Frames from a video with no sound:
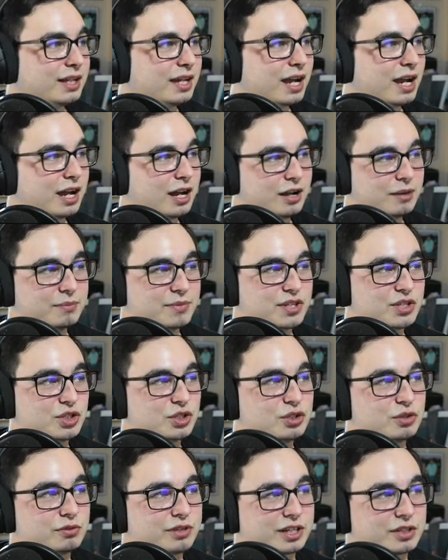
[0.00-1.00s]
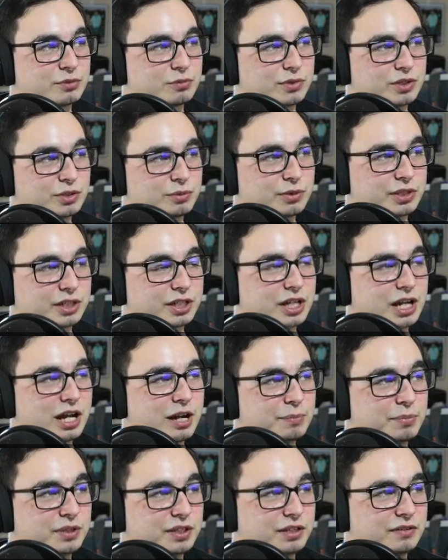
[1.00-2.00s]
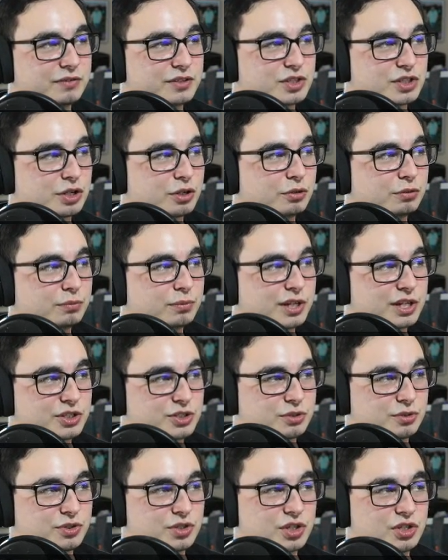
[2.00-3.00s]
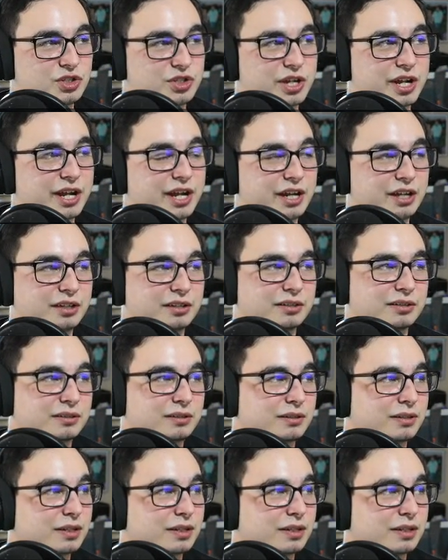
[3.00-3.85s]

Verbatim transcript: is a direct one-to-one copy of his own monster's design.